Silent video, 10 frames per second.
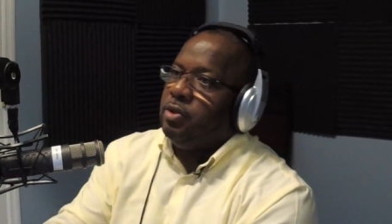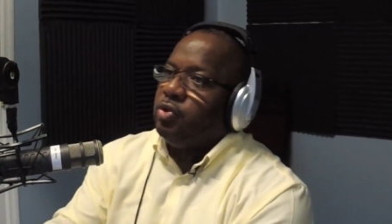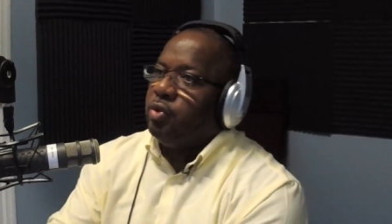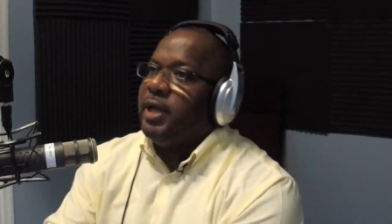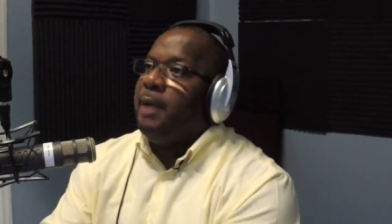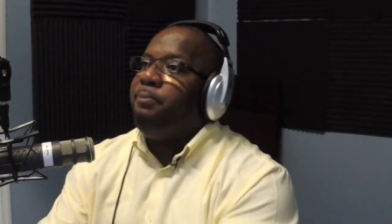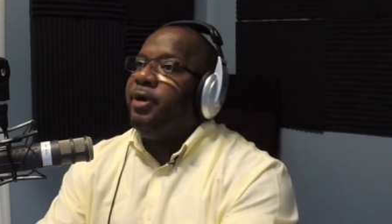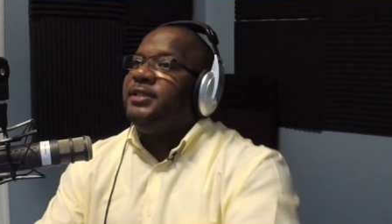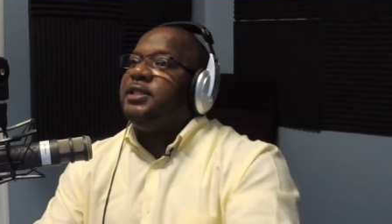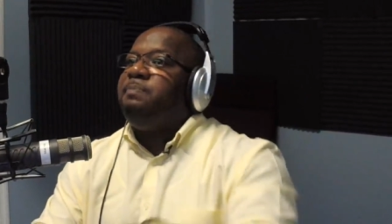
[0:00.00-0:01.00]
So now
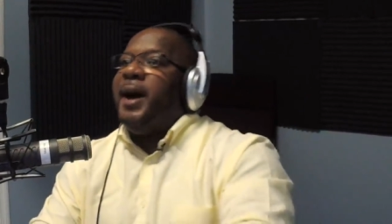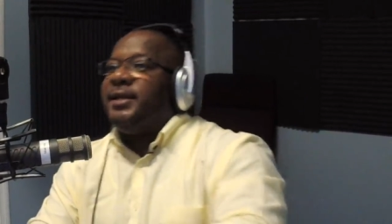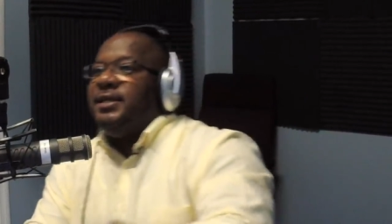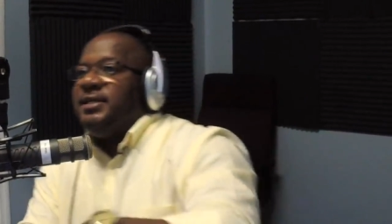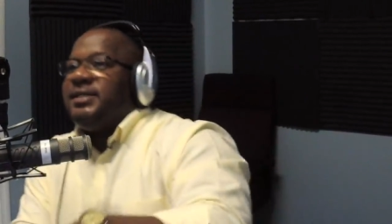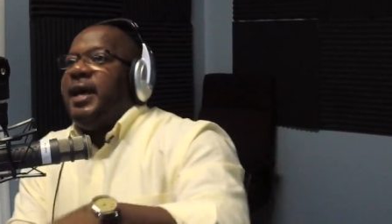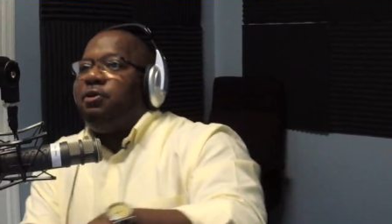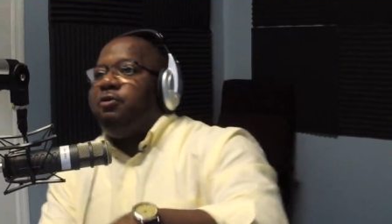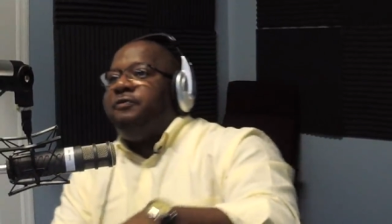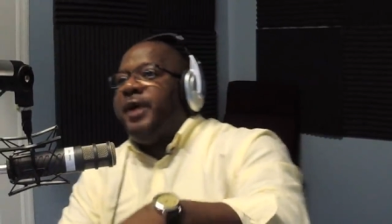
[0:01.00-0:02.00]
brings us back to the
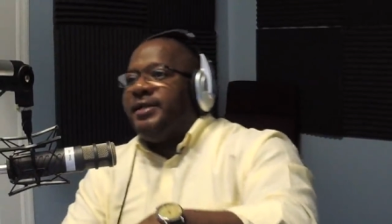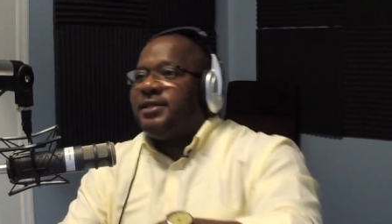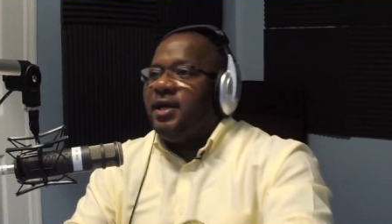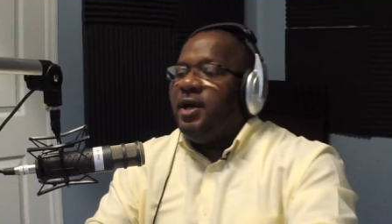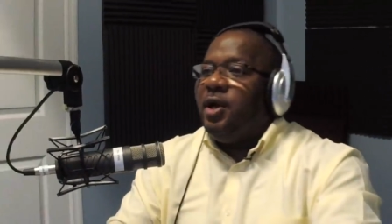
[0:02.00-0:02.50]
sacrifice.